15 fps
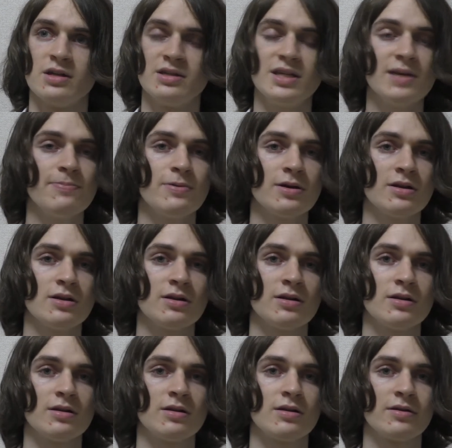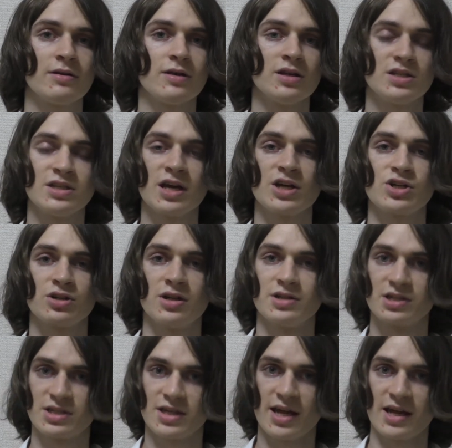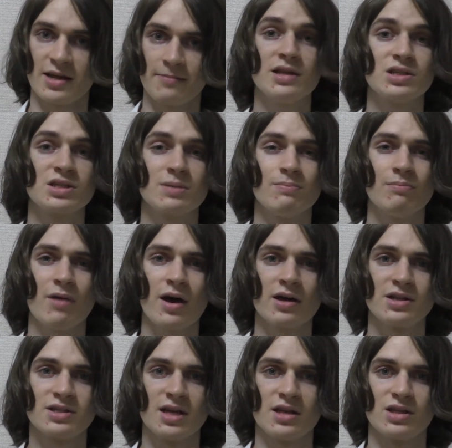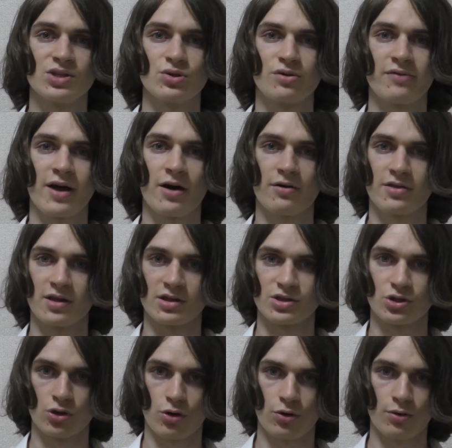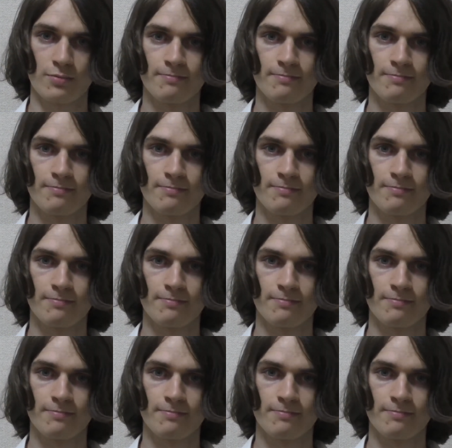deepen international understanding. At least to my understanding, that's sort of how things go.